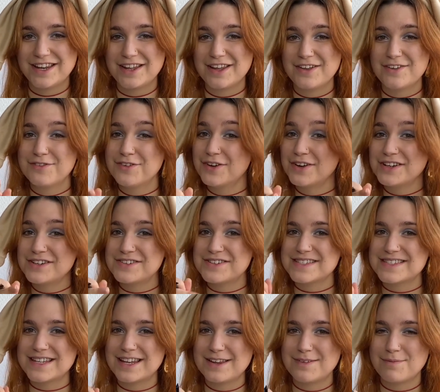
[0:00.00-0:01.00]
If you're
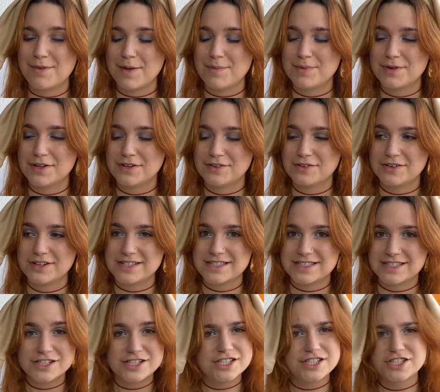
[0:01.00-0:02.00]
interested in my
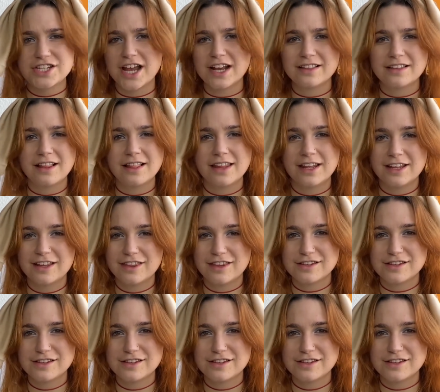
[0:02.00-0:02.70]
Pinterest, just check the link in